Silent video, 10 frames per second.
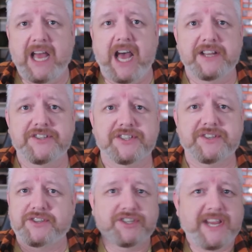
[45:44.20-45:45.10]
Uh,
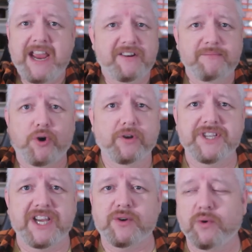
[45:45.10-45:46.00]
just just count them all
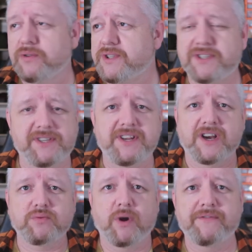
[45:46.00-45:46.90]
as equals,
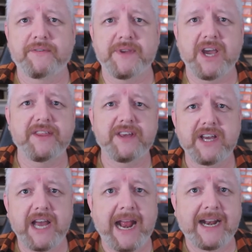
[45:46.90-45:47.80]
deduct one from the
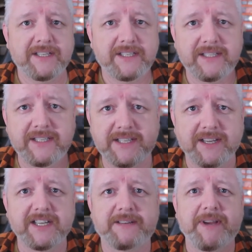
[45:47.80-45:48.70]
other, and
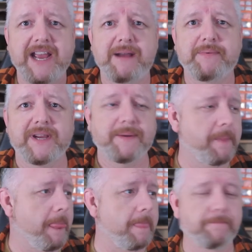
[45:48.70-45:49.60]
decide to be happy.
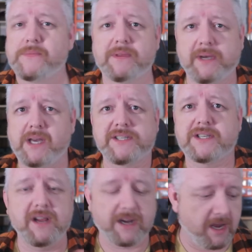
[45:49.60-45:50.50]
I'm
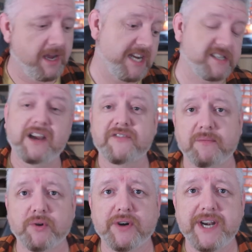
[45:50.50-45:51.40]
just going to go. say I've
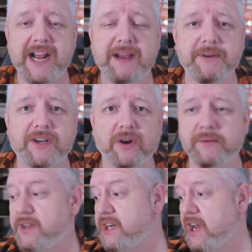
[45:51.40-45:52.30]
got more in the happy
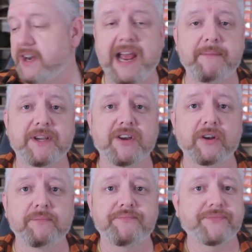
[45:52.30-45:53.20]
column than the unhappy
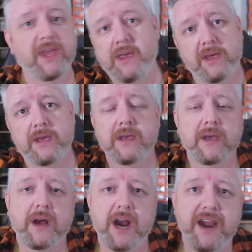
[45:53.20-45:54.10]
column.
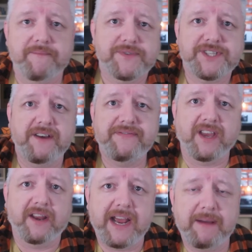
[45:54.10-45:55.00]
All right, stuff
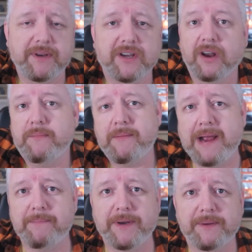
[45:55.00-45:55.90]
the unhappy column, I'm
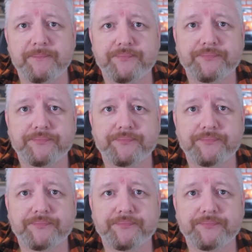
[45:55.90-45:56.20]
happy.